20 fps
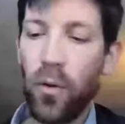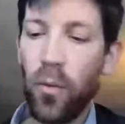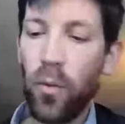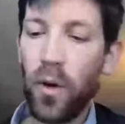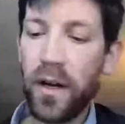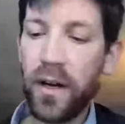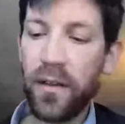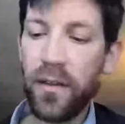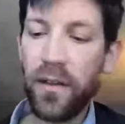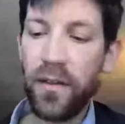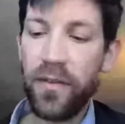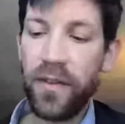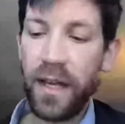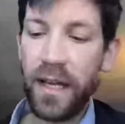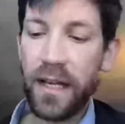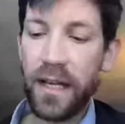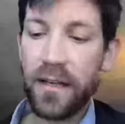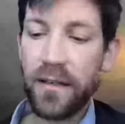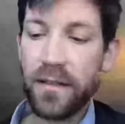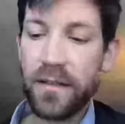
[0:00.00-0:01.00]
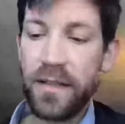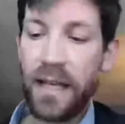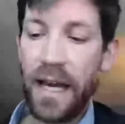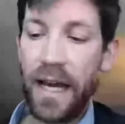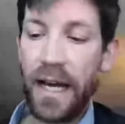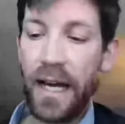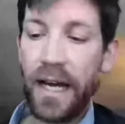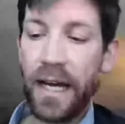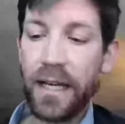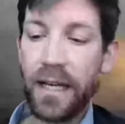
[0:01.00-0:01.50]
of the things
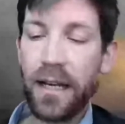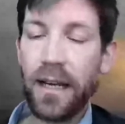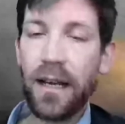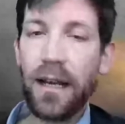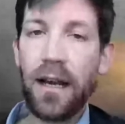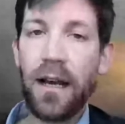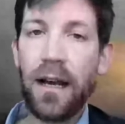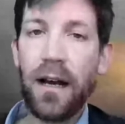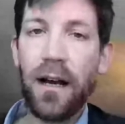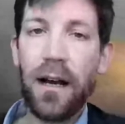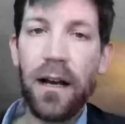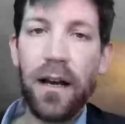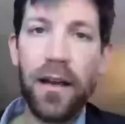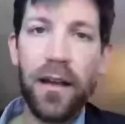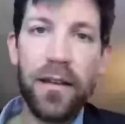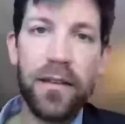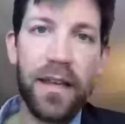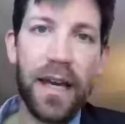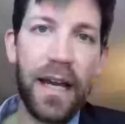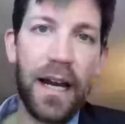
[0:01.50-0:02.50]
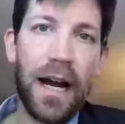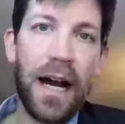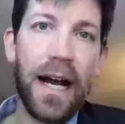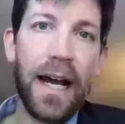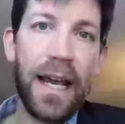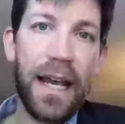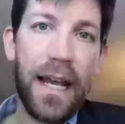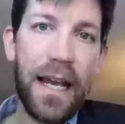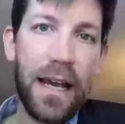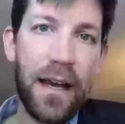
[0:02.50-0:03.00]
that
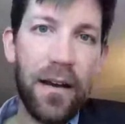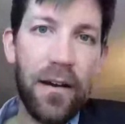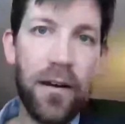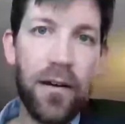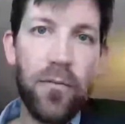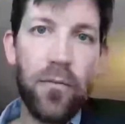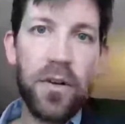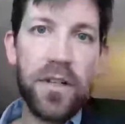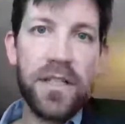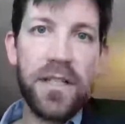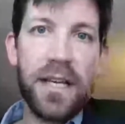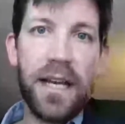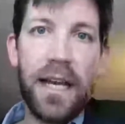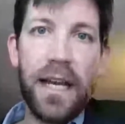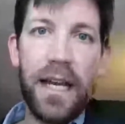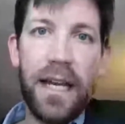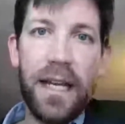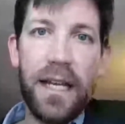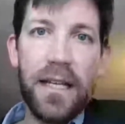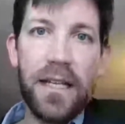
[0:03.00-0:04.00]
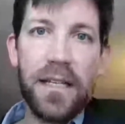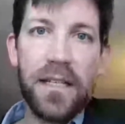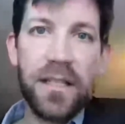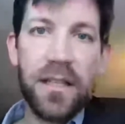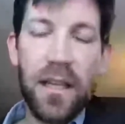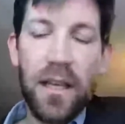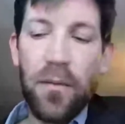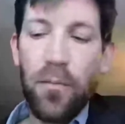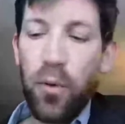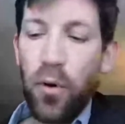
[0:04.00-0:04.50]
I would say is
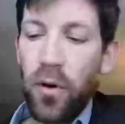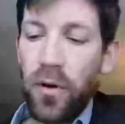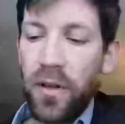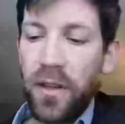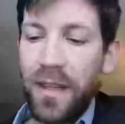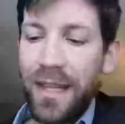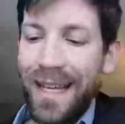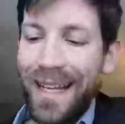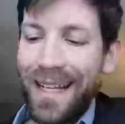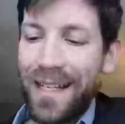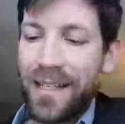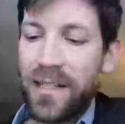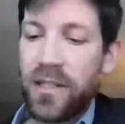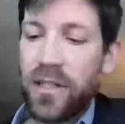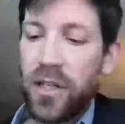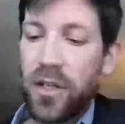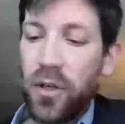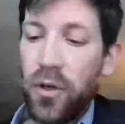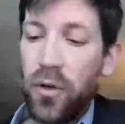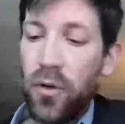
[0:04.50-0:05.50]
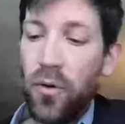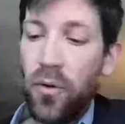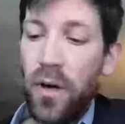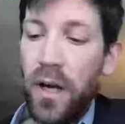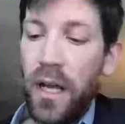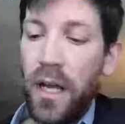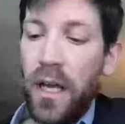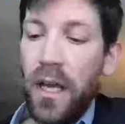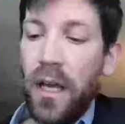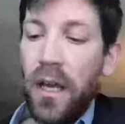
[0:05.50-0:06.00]
the important thing is to
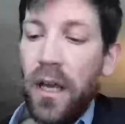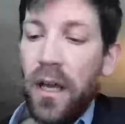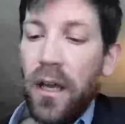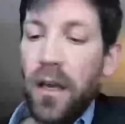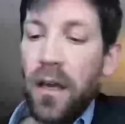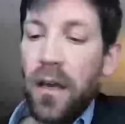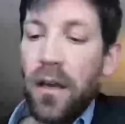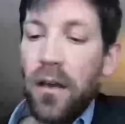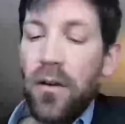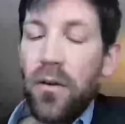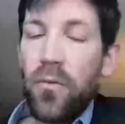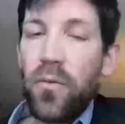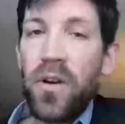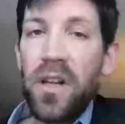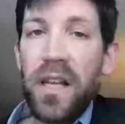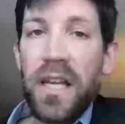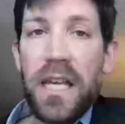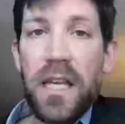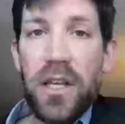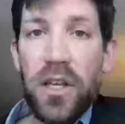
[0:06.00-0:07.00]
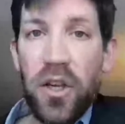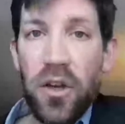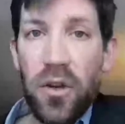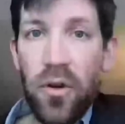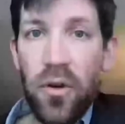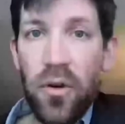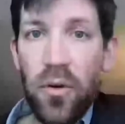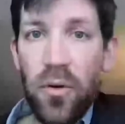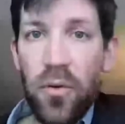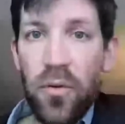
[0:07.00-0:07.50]
really
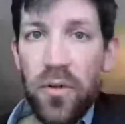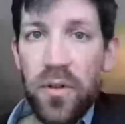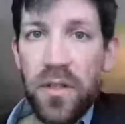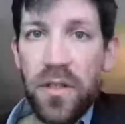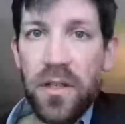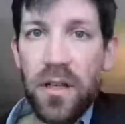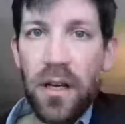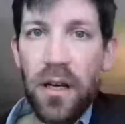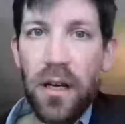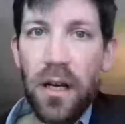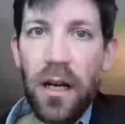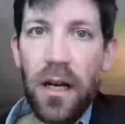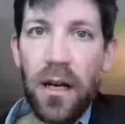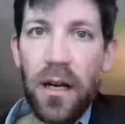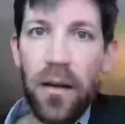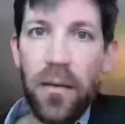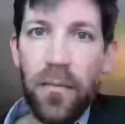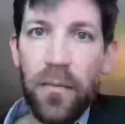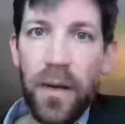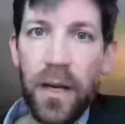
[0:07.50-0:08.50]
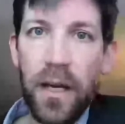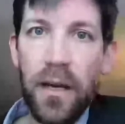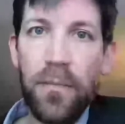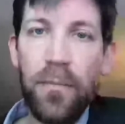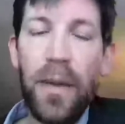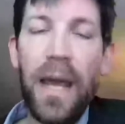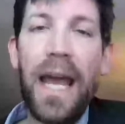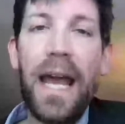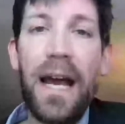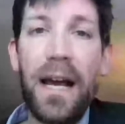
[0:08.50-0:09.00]
use
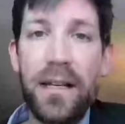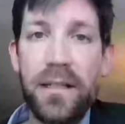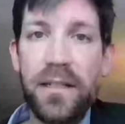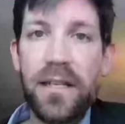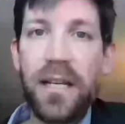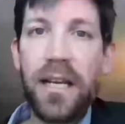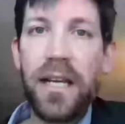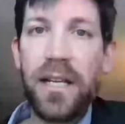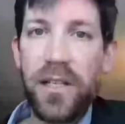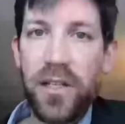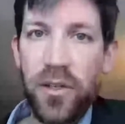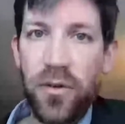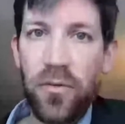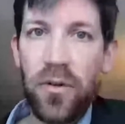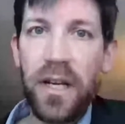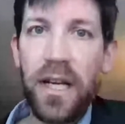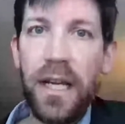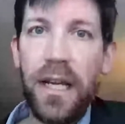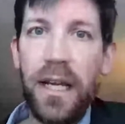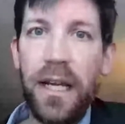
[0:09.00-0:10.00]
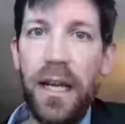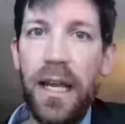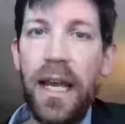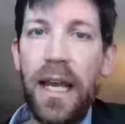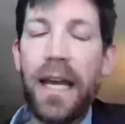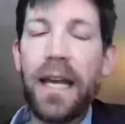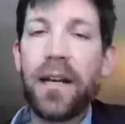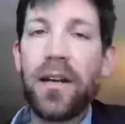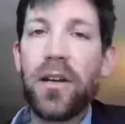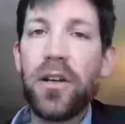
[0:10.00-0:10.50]
past history
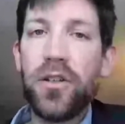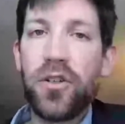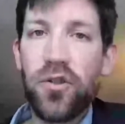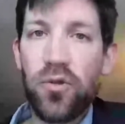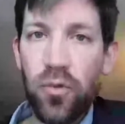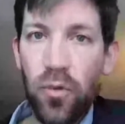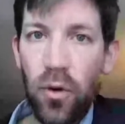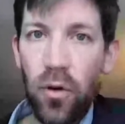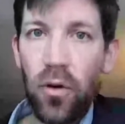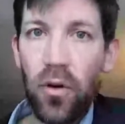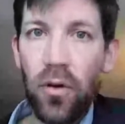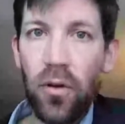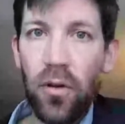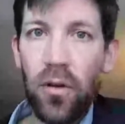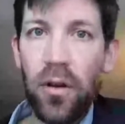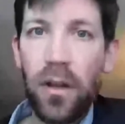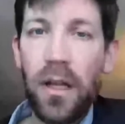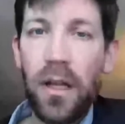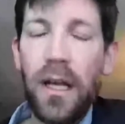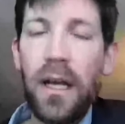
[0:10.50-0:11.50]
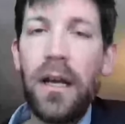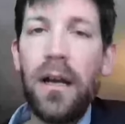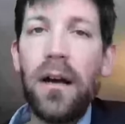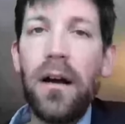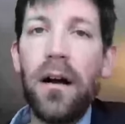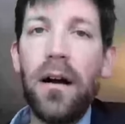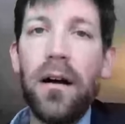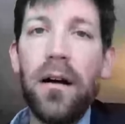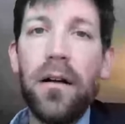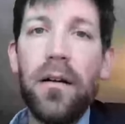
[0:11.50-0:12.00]
and control
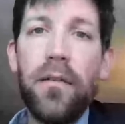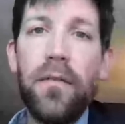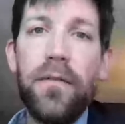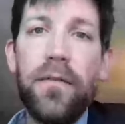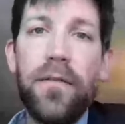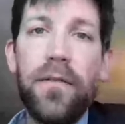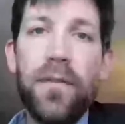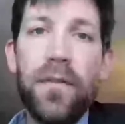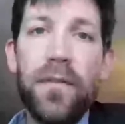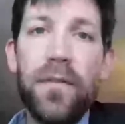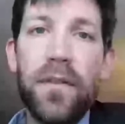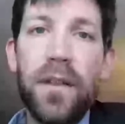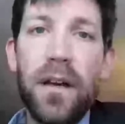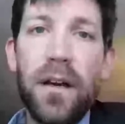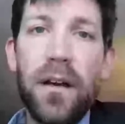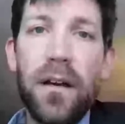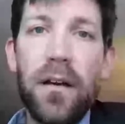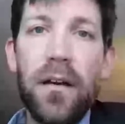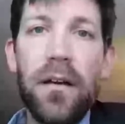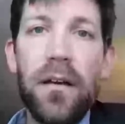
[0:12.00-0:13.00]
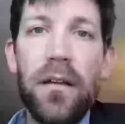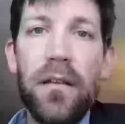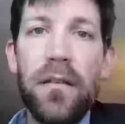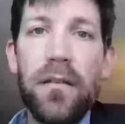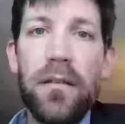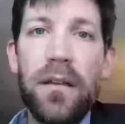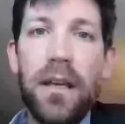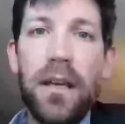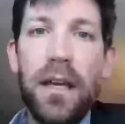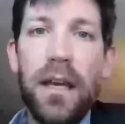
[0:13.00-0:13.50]
of the
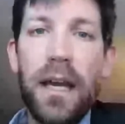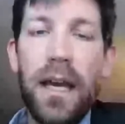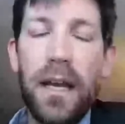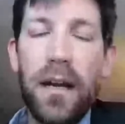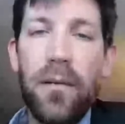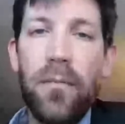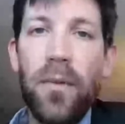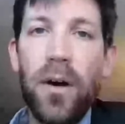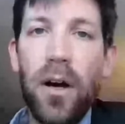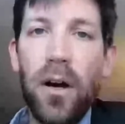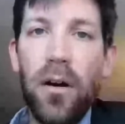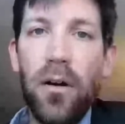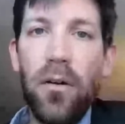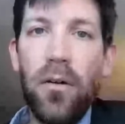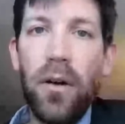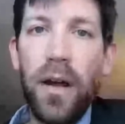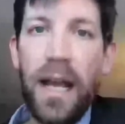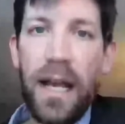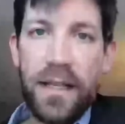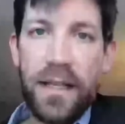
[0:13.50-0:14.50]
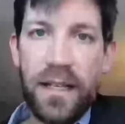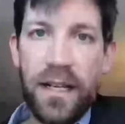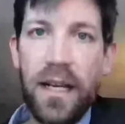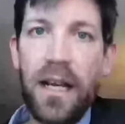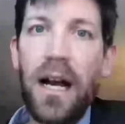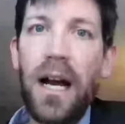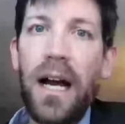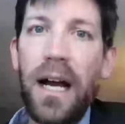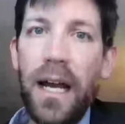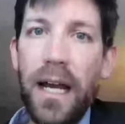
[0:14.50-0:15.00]
NMO as a
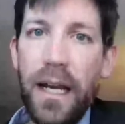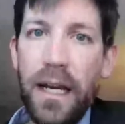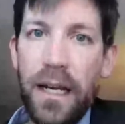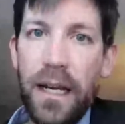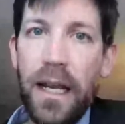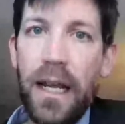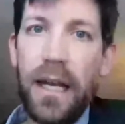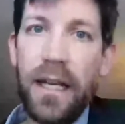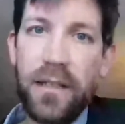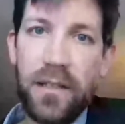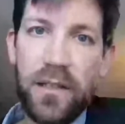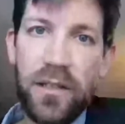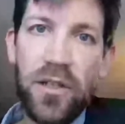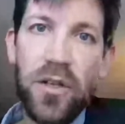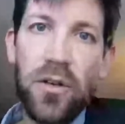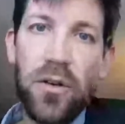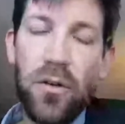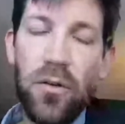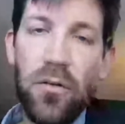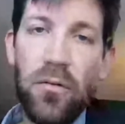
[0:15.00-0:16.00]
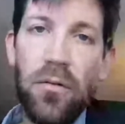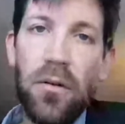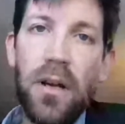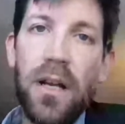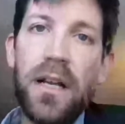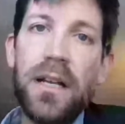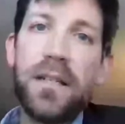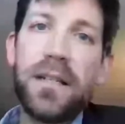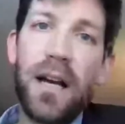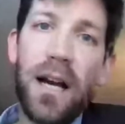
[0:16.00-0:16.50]
guide as to
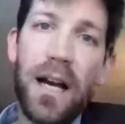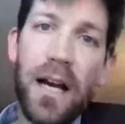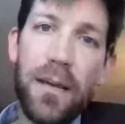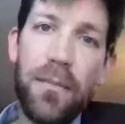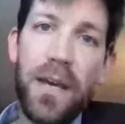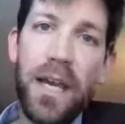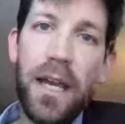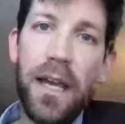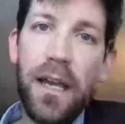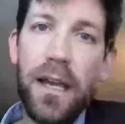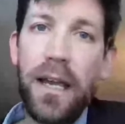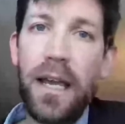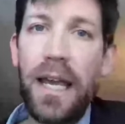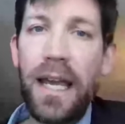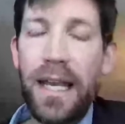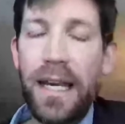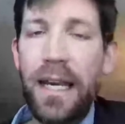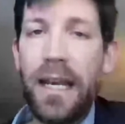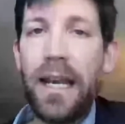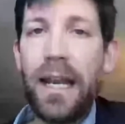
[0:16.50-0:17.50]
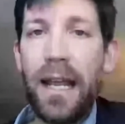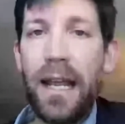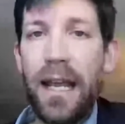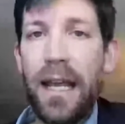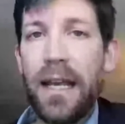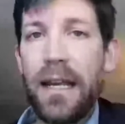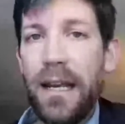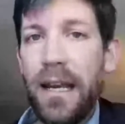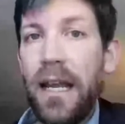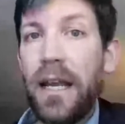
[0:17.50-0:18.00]
timing,
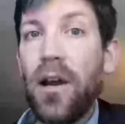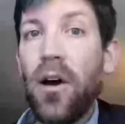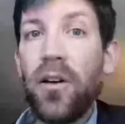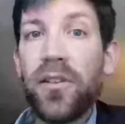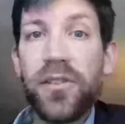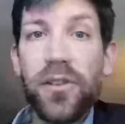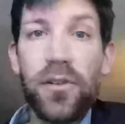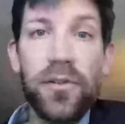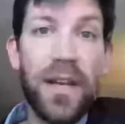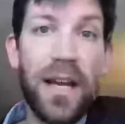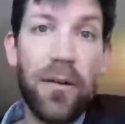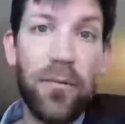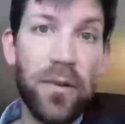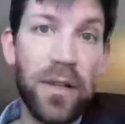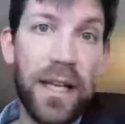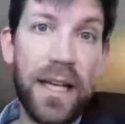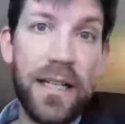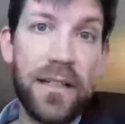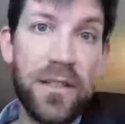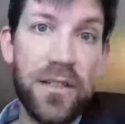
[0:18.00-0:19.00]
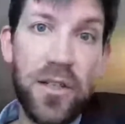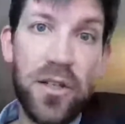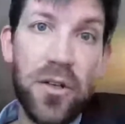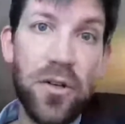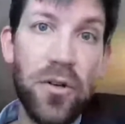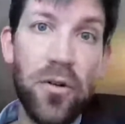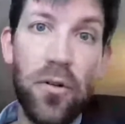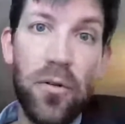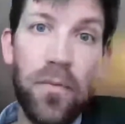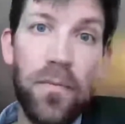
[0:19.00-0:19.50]
and also that relates
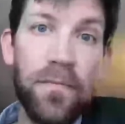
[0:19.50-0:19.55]
to